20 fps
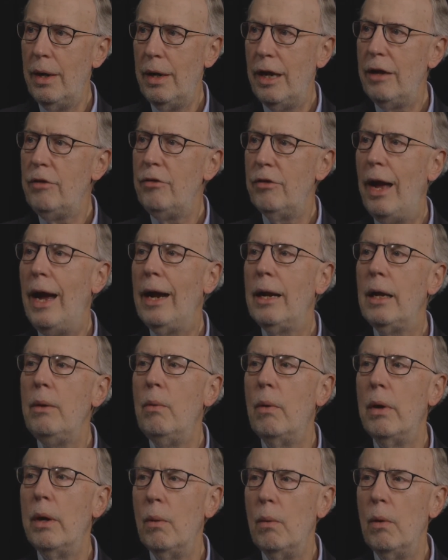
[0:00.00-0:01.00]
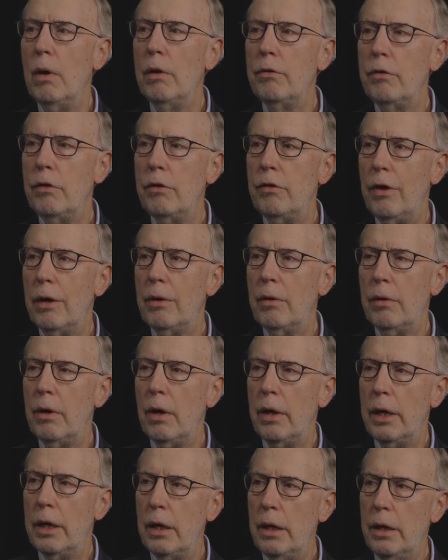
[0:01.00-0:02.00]
exactly what it was that
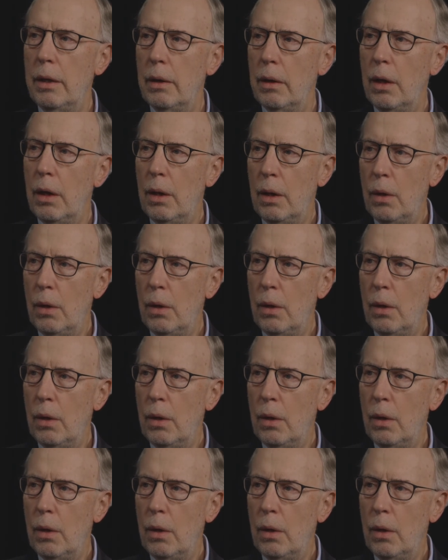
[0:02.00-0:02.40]
Secretary Clinton